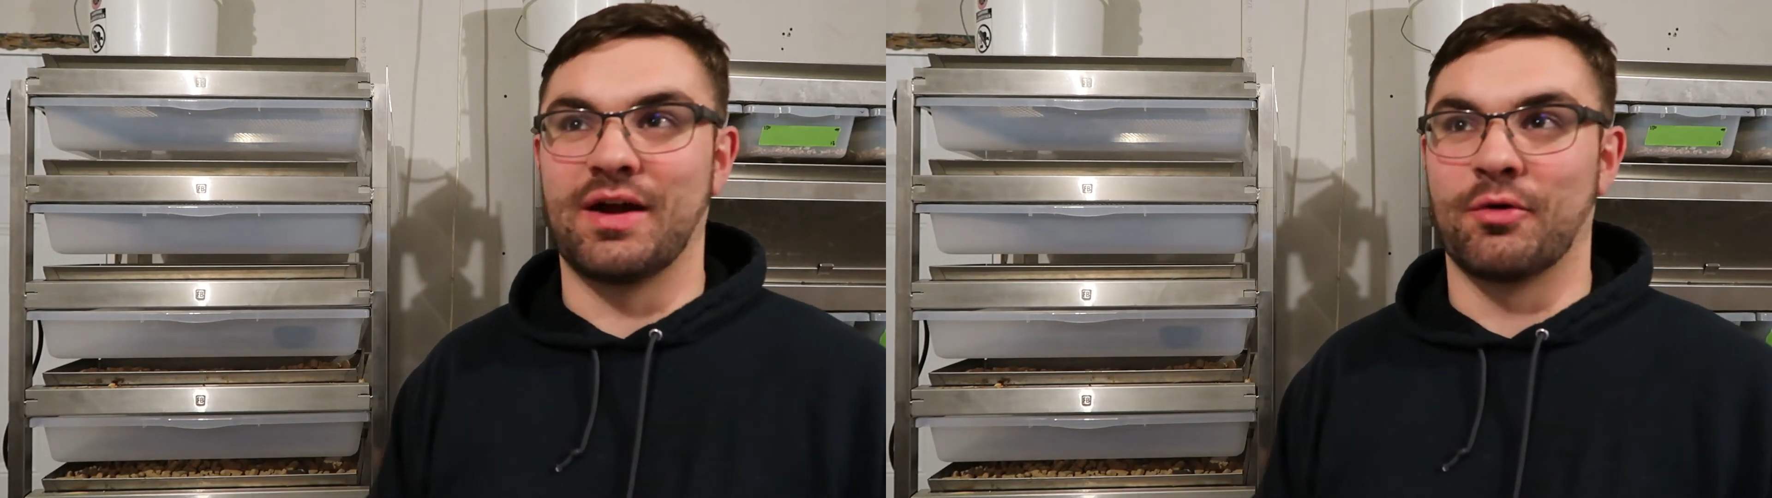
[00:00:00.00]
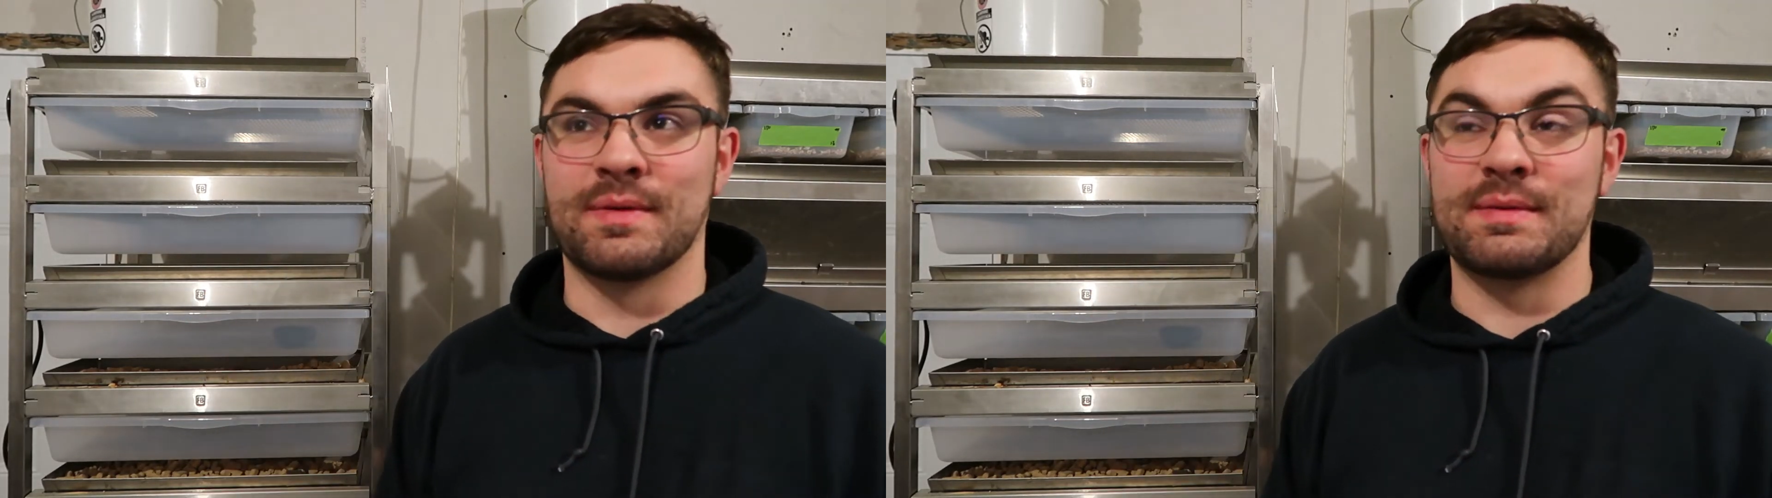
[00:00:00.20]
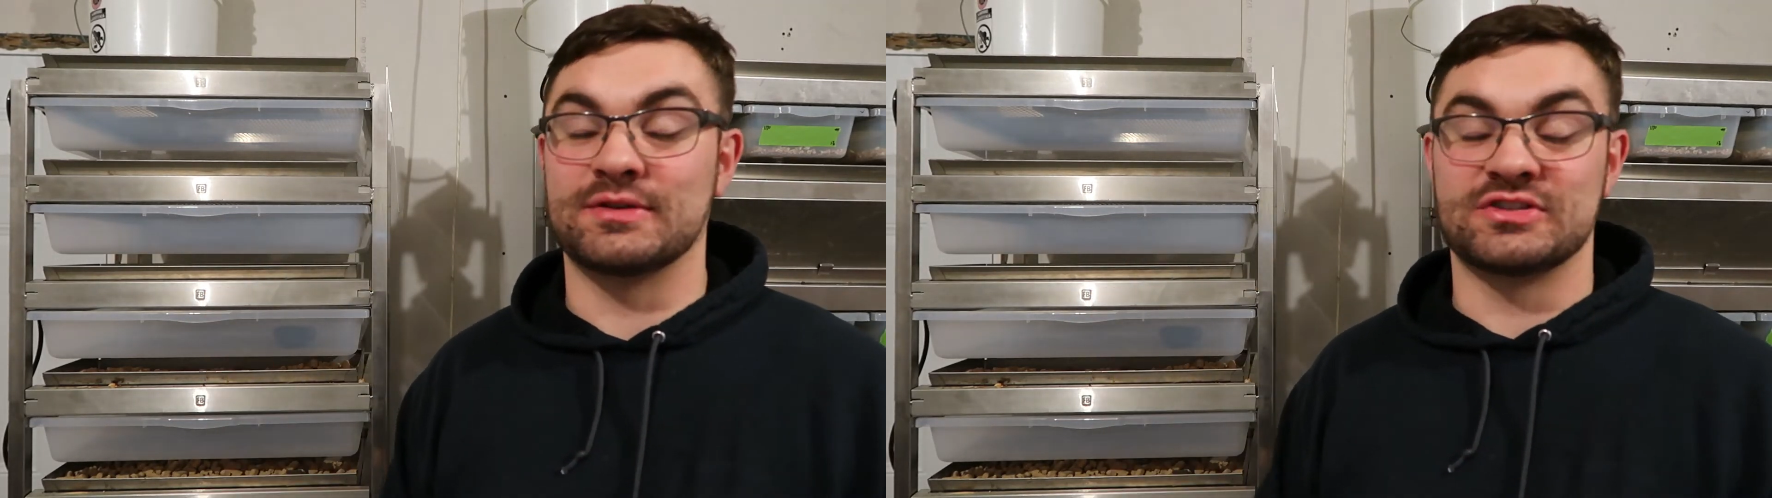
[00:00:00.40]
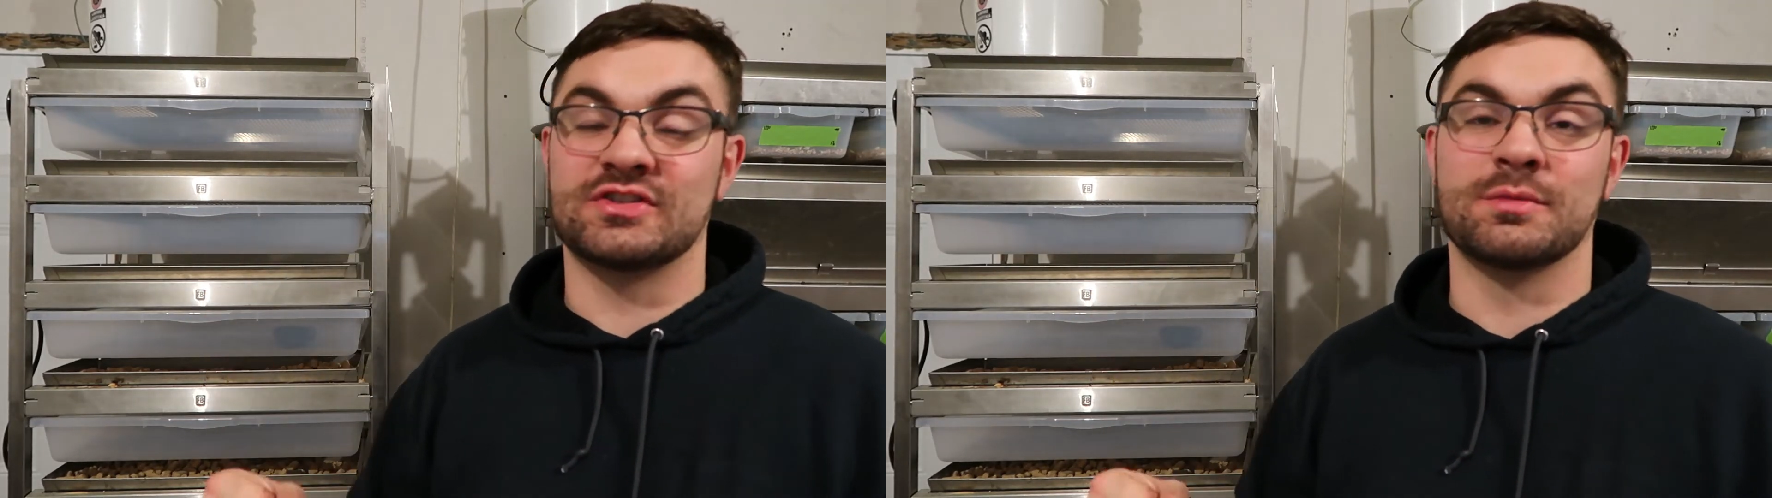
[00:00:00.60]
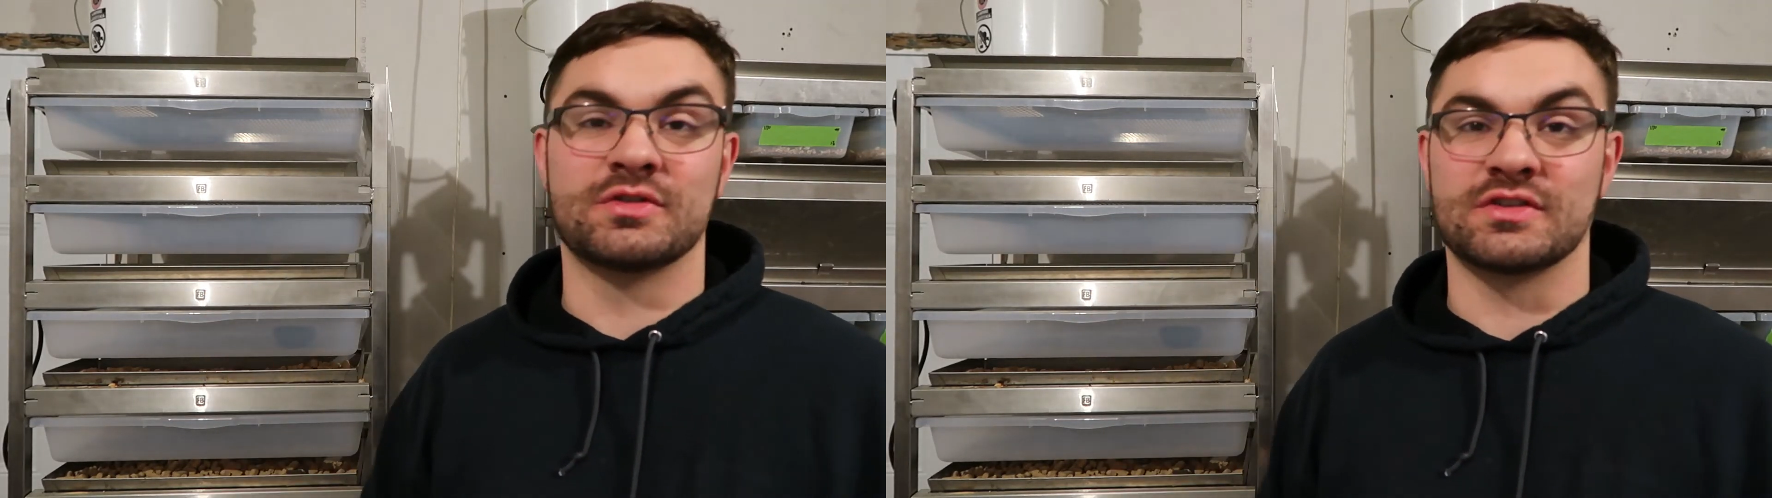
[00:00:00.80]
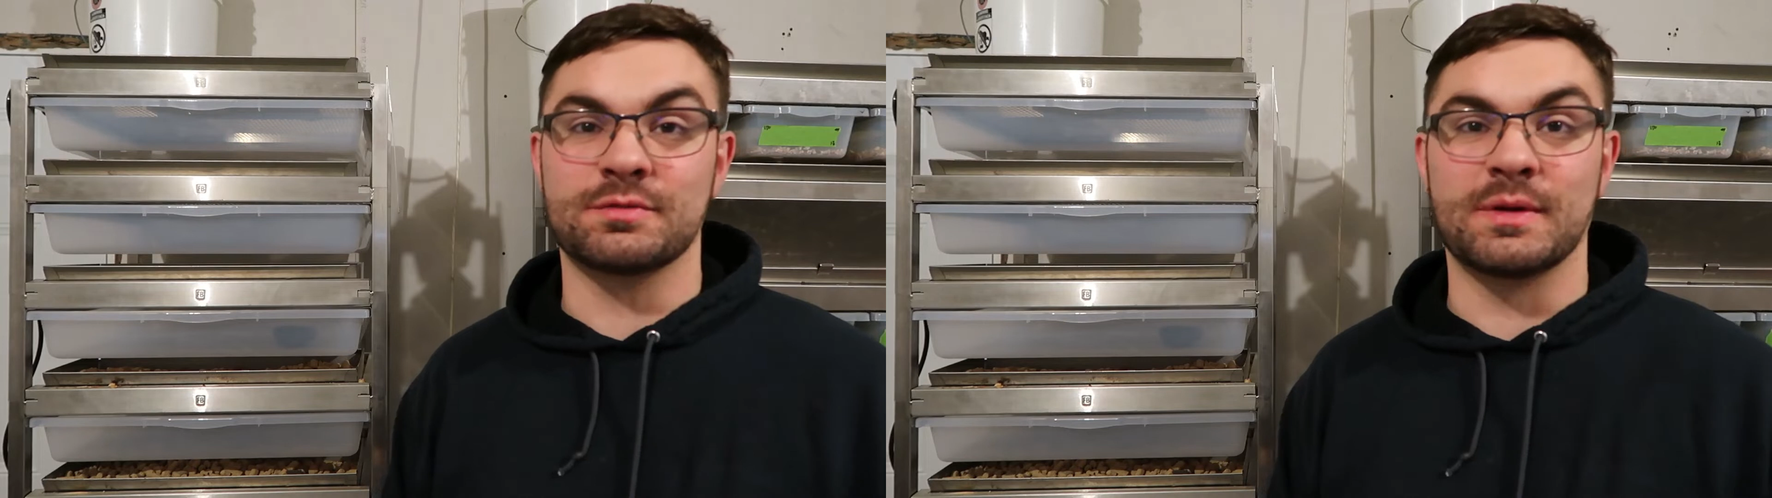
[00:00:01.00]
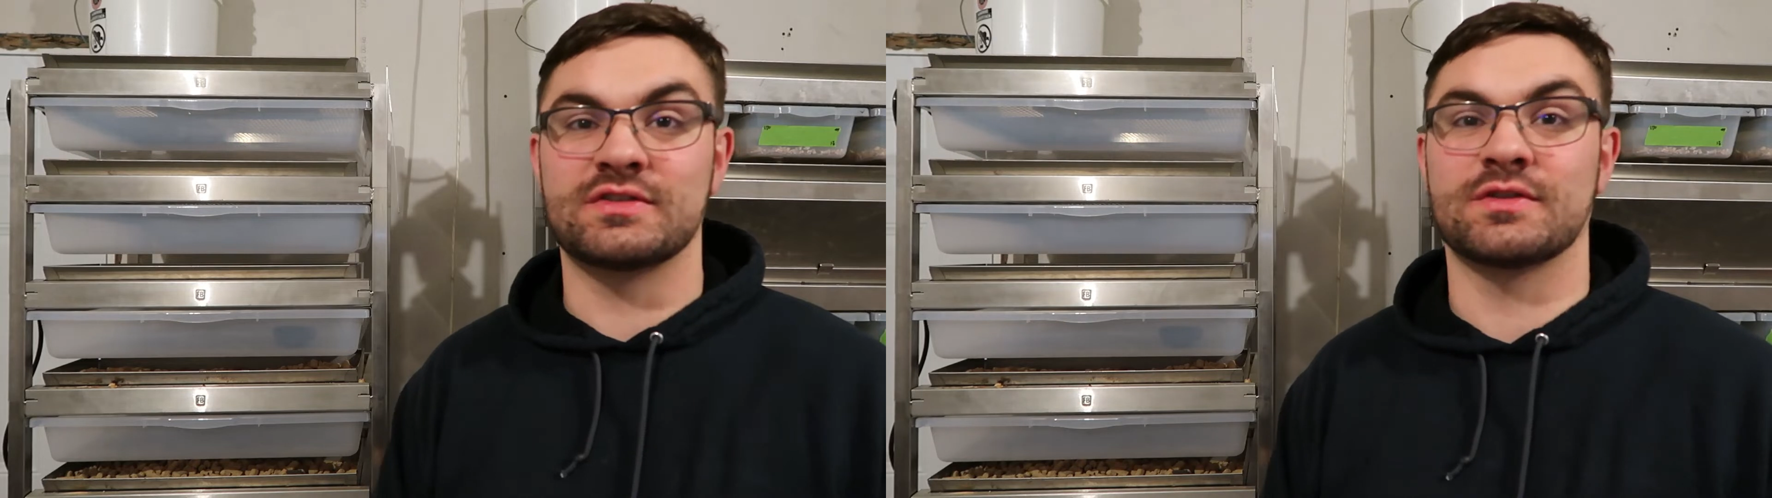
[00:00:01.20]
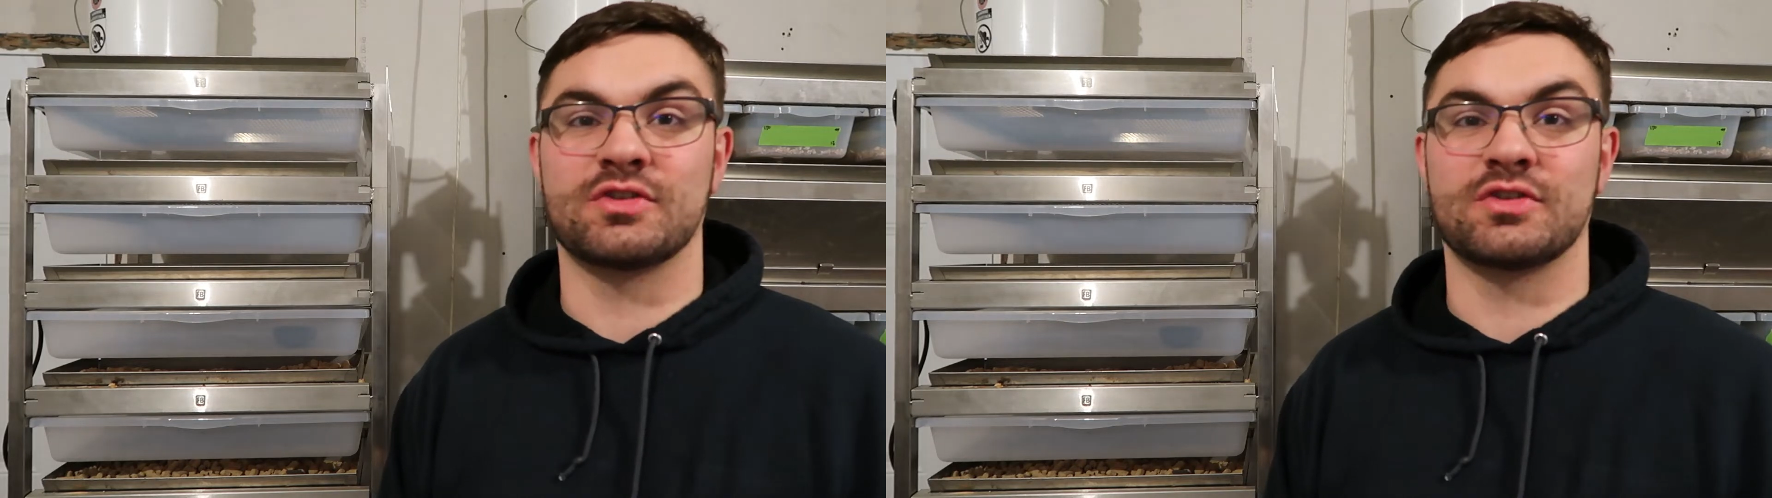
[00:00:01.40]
or maybe it was just the most expensive.